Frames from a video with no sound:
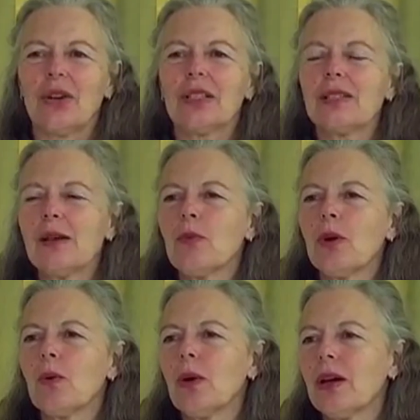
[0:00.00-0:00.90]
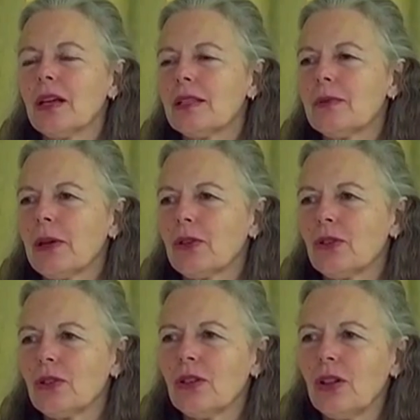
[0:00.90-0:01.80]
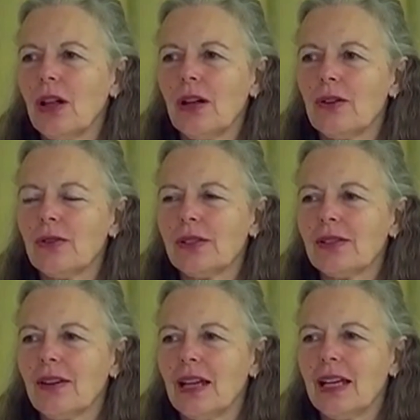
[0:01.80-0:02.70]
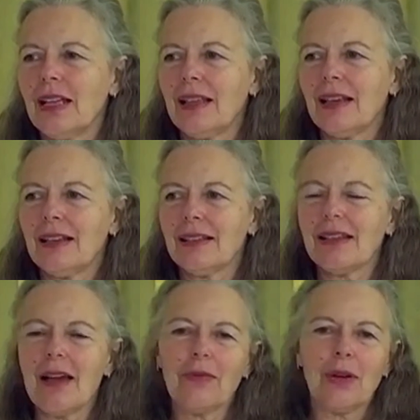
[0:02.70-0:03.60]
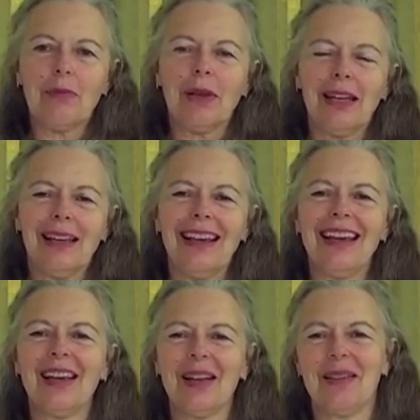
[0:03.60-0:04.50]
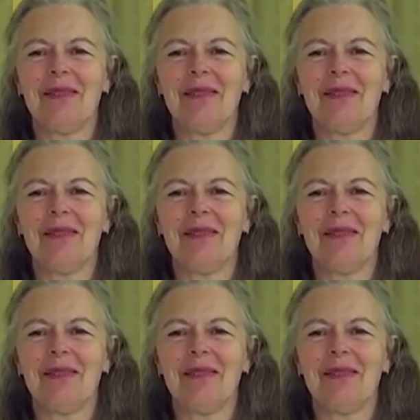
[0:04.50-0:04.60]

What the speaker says: Or someone wearing special clothes or anything. It's everybody.